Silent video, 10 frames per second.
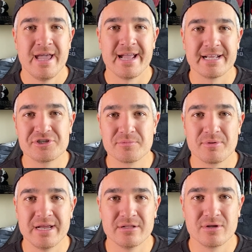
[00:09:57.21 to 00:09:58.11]
and get your
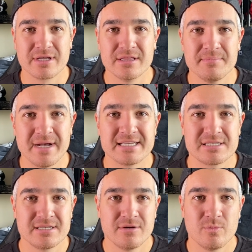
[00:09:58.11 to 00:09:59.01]
brand looking the
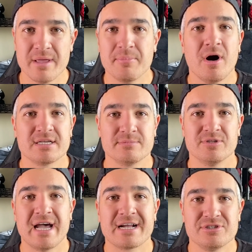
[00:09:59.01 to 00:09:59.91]
best way
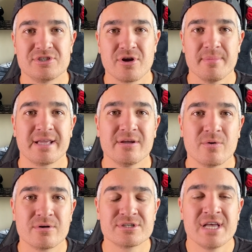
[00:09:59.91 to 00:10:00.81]
possible to actually start making
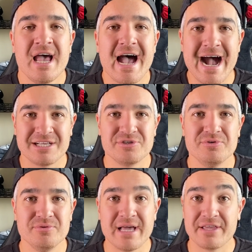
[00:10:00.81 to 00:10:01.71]
orders as you
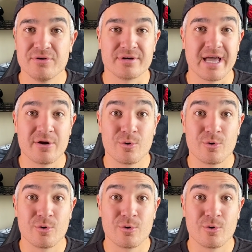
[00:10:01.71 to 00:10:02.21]
do that you'll get